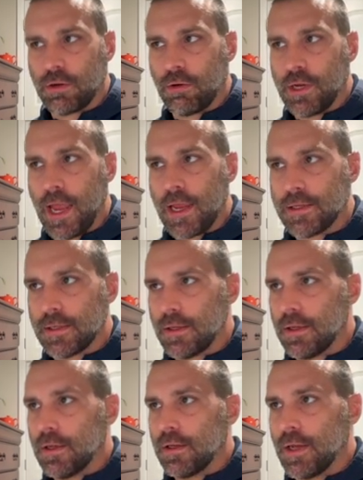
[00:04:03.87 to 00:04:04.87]
create.
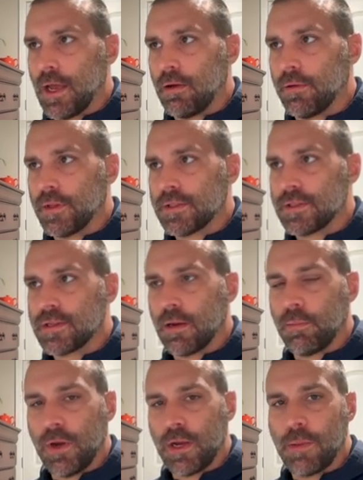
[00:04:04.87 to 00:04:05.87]
Now, this is going
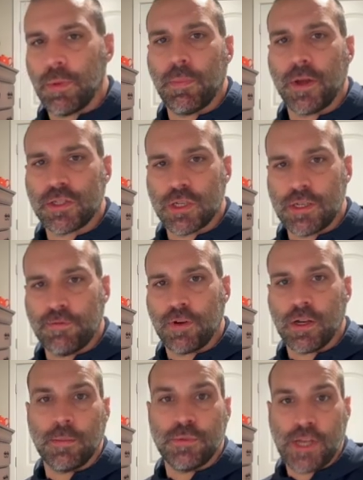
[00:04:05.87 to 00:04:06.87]
to bring up a bunch of
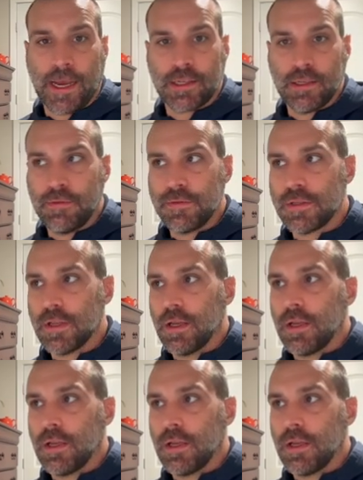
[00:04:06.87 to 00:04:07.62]
different objectives.